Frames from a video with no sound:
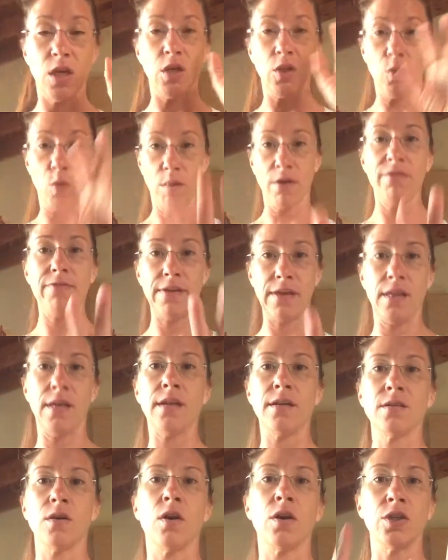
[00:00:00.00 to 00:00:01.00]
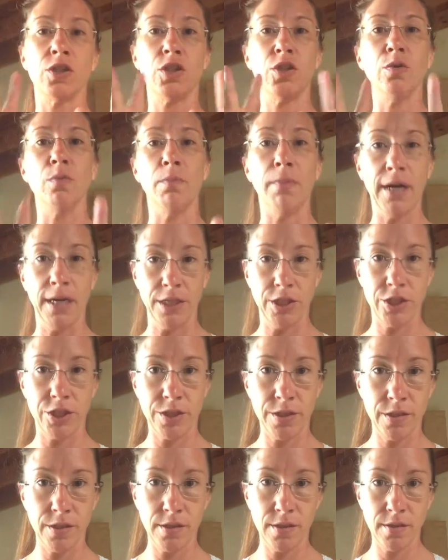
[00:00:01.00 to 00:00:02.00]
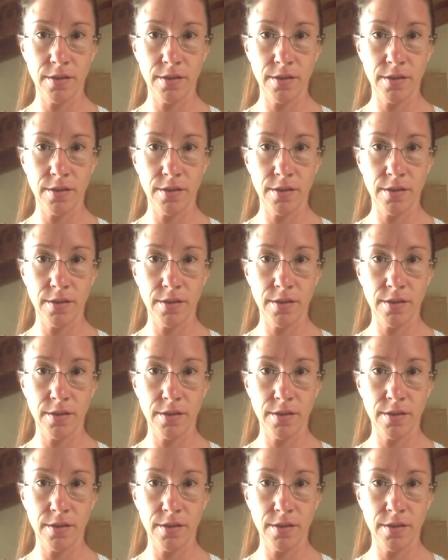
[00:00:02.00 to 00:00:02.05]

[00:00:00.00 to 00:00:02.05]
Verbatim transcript: your feelings are too much.